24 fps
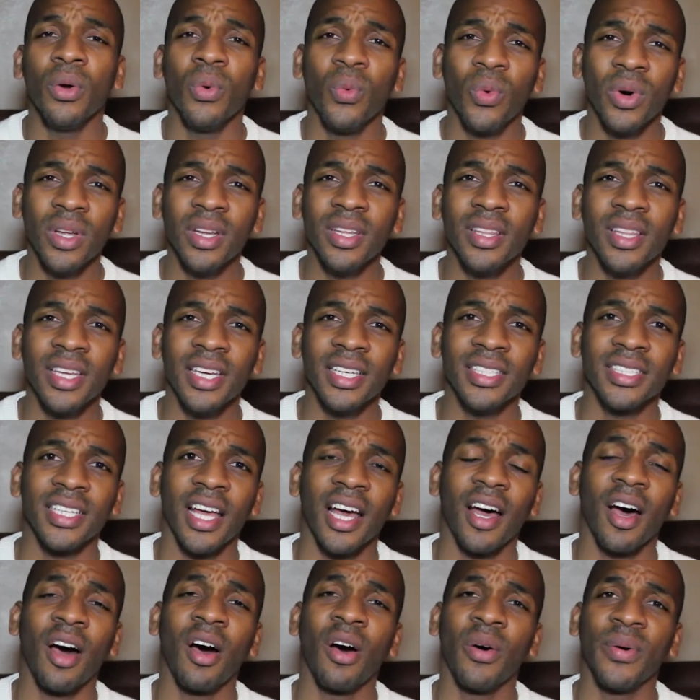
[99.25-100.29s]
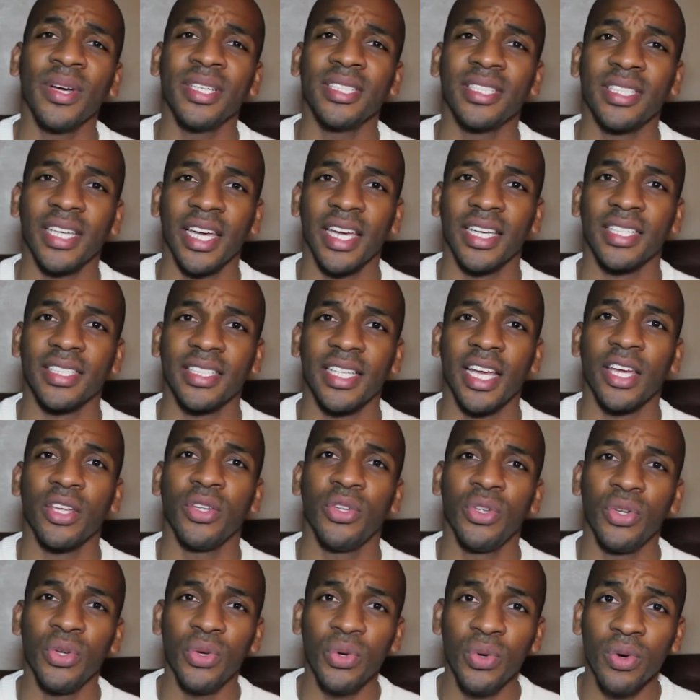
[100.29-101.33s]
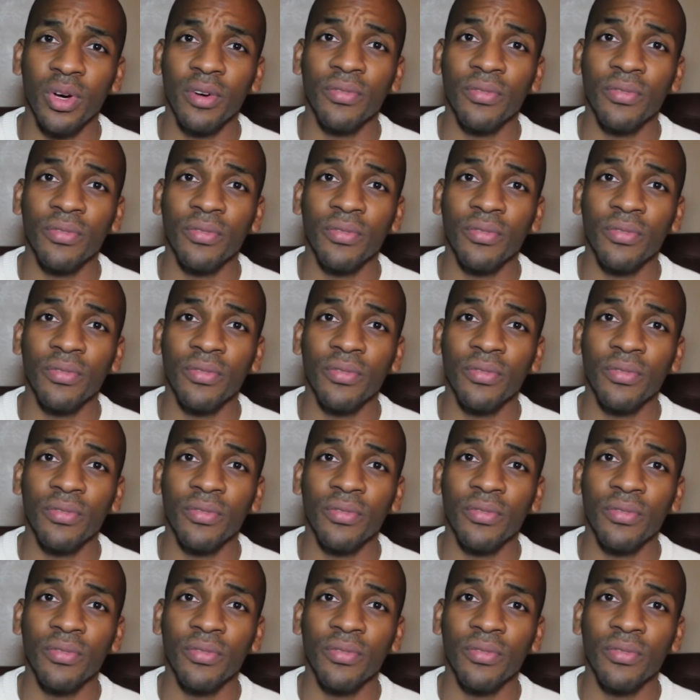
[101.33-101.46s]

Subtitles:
One of the things I always say is that you,